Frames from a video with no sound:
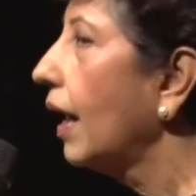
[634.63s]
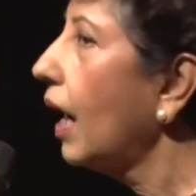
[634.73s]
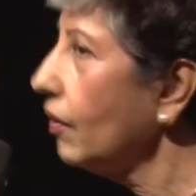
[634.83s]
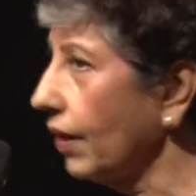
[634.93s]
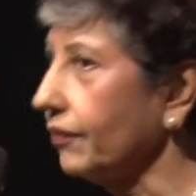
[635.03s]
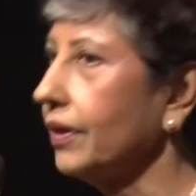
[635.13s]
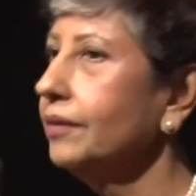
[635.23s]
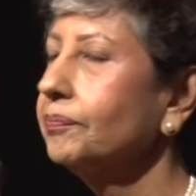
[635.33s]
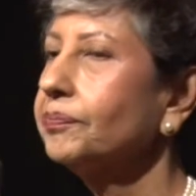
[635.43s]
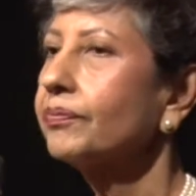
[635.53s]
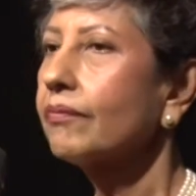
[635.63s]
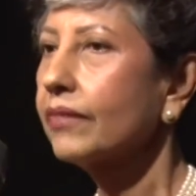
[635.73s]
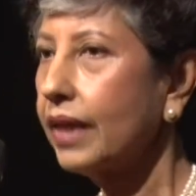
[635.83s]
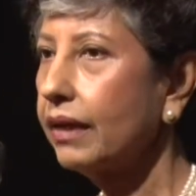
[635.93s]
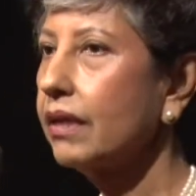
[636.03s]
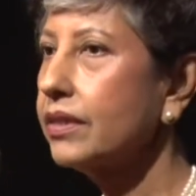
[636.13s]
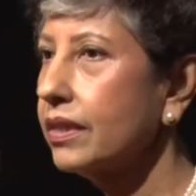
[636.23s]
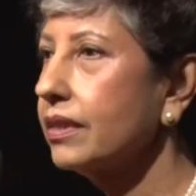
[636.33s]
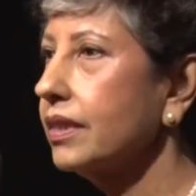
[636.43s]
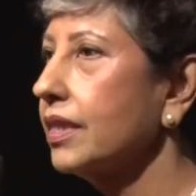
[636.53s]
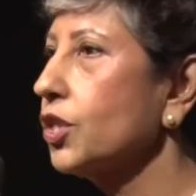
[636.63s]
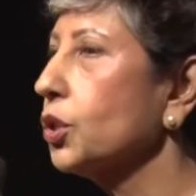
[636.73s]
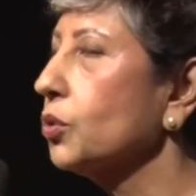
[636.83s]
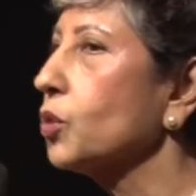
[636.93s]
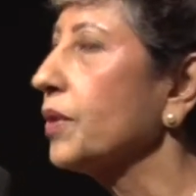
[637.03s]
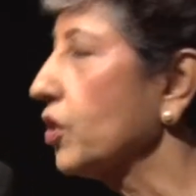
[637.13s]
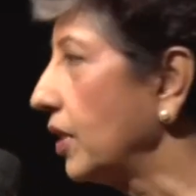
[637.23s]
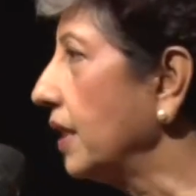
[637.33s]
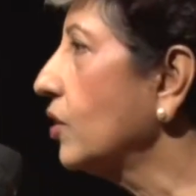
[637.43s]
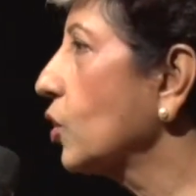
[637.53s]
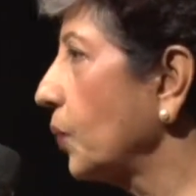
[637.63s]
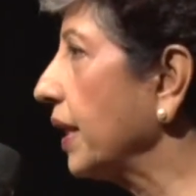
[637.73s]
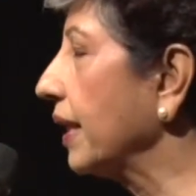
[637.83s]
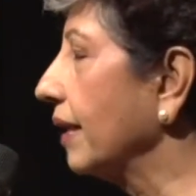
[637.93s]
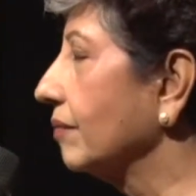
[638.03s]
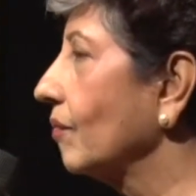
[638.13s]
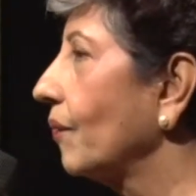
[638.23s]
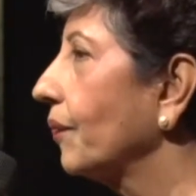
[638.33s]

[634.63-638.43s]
However, there are certain issues which needs tweaking.